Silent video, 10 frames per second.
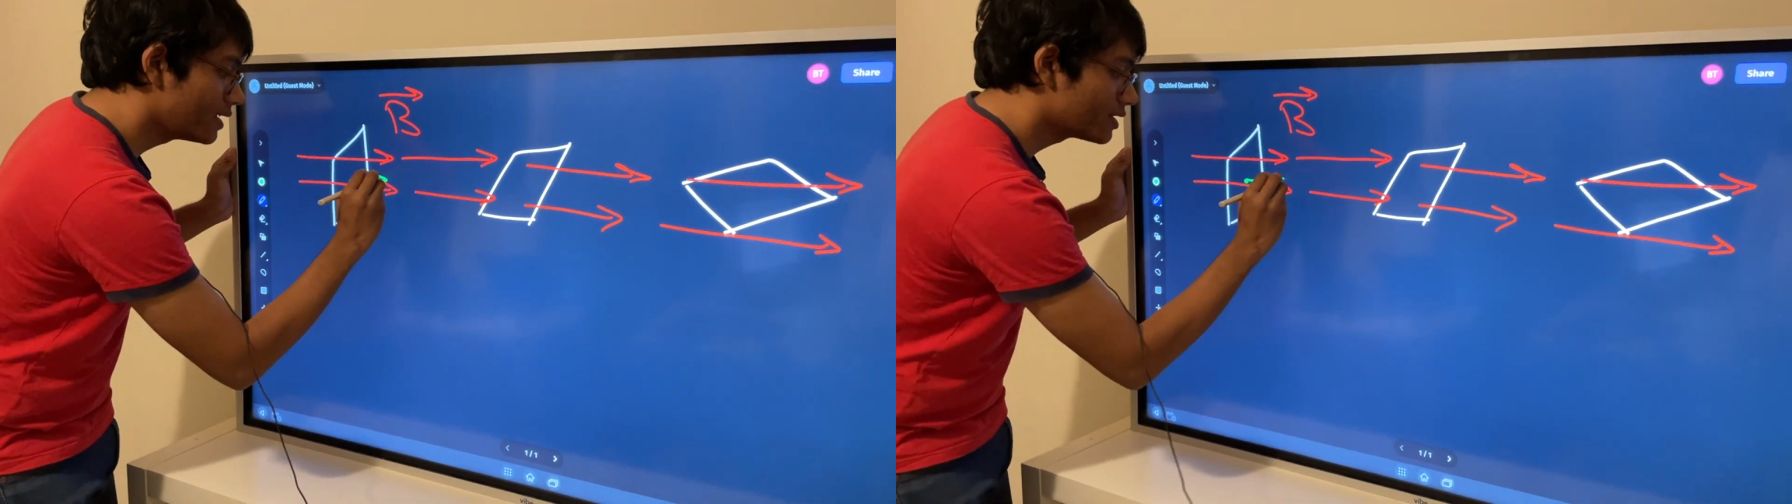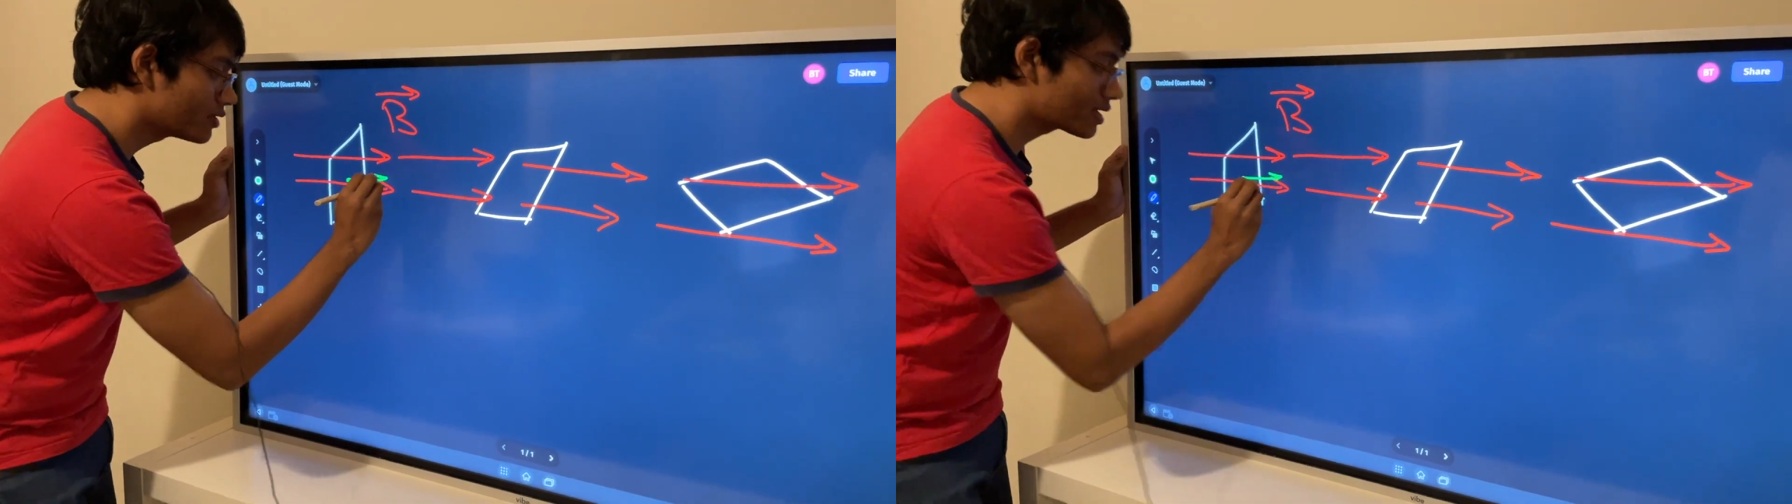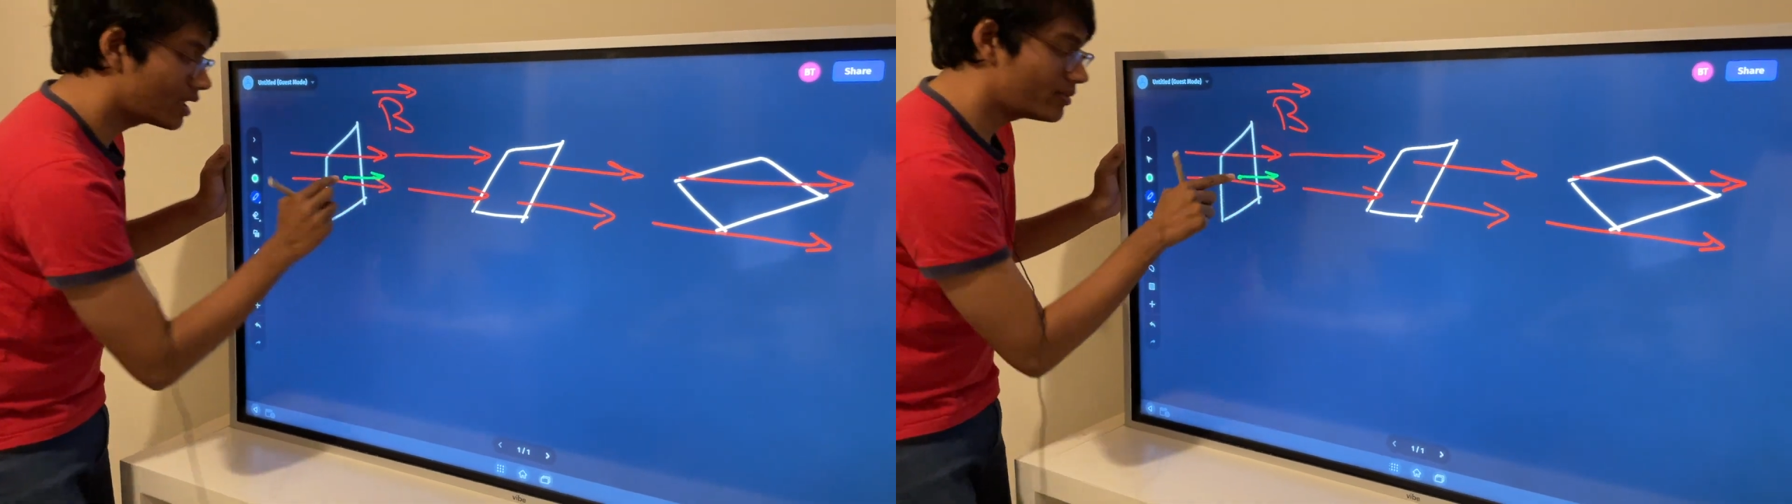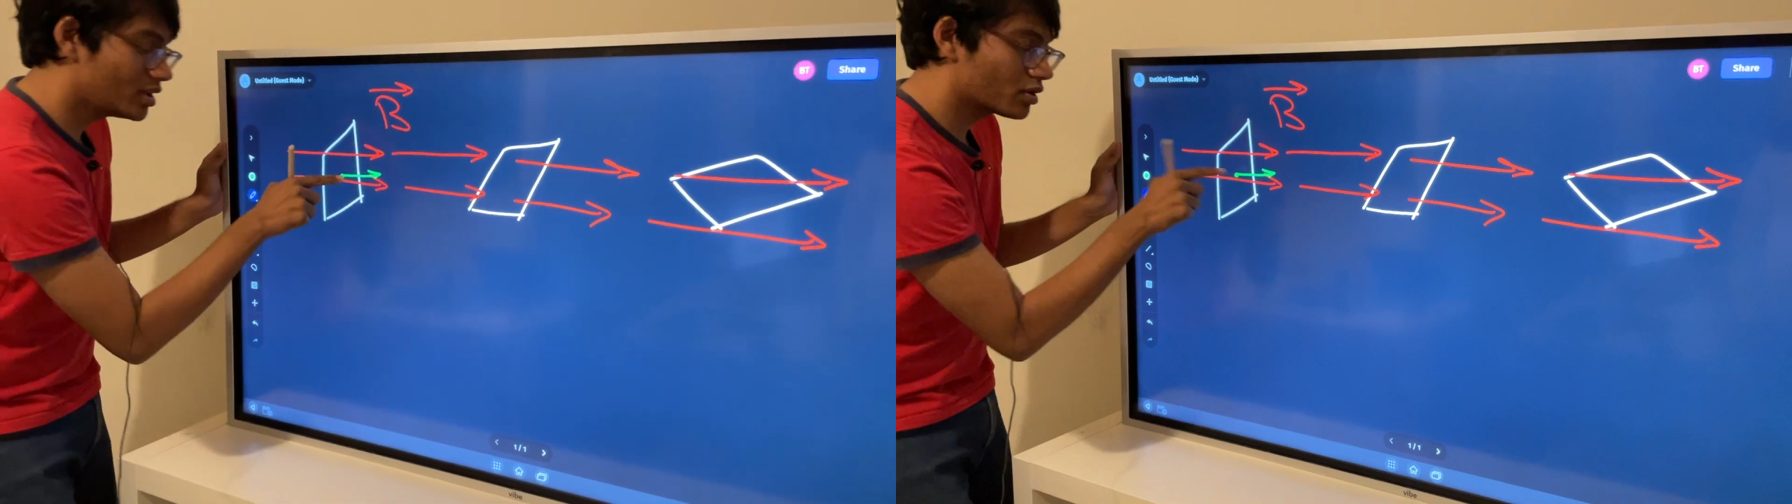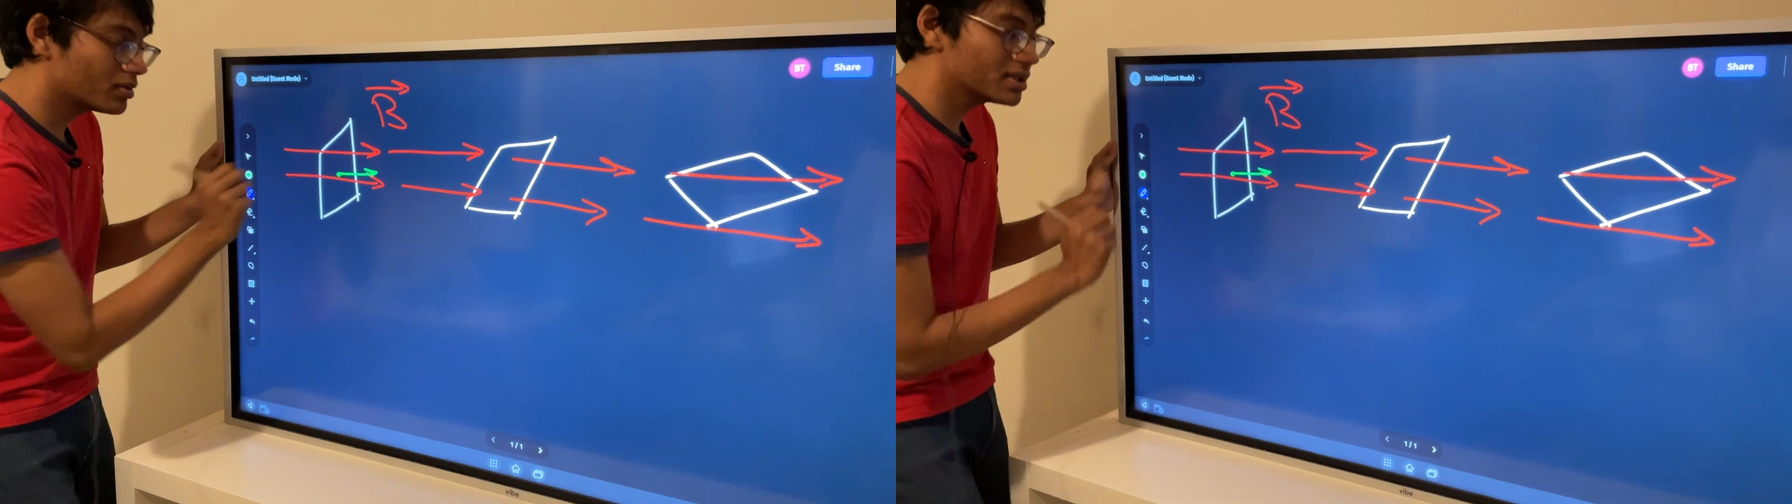So it's going to be
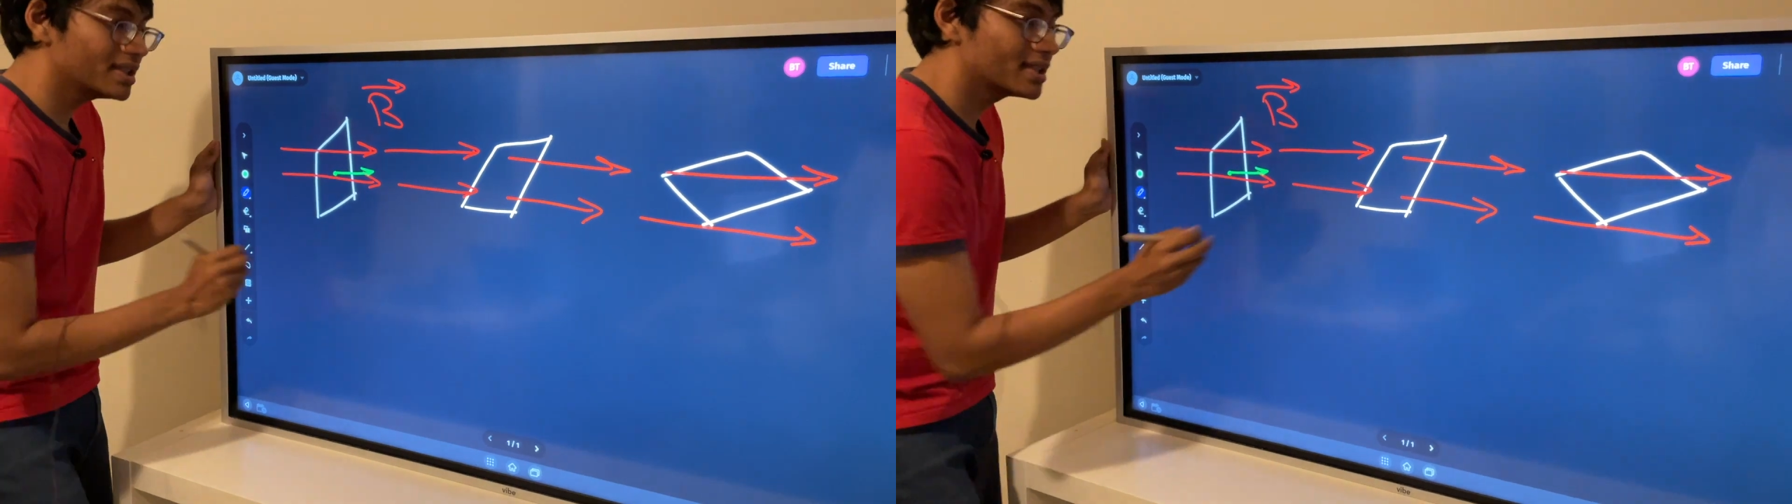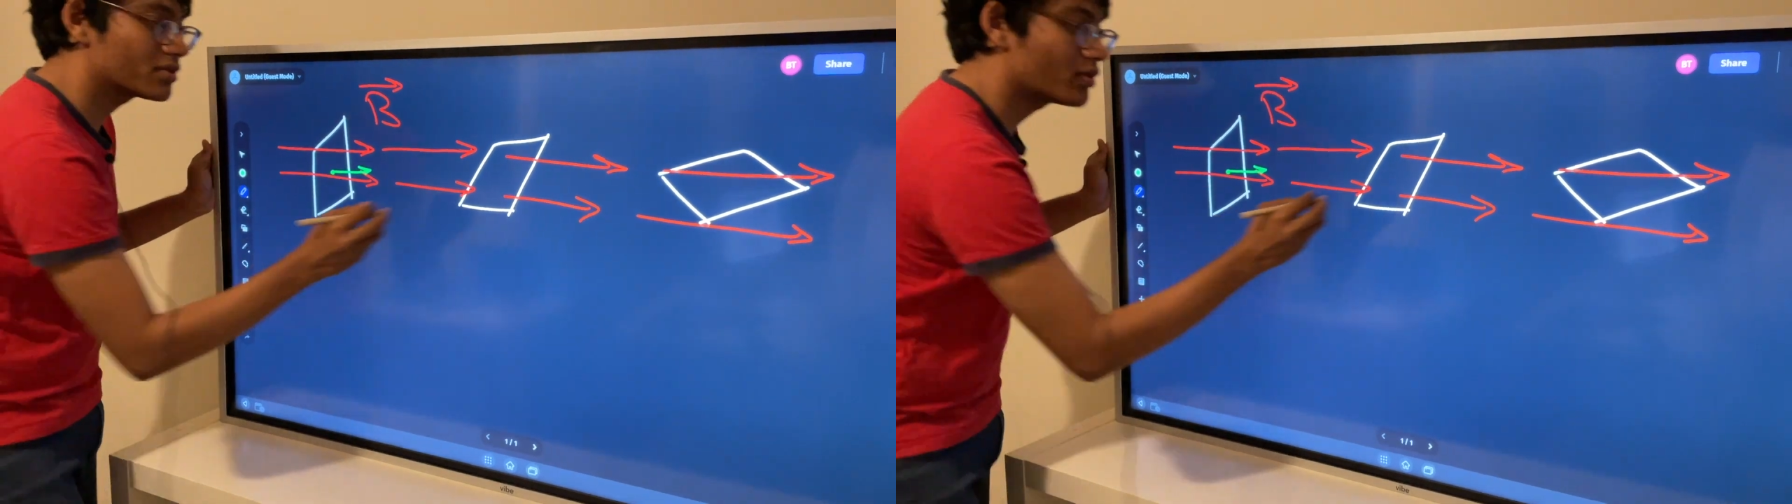normal to this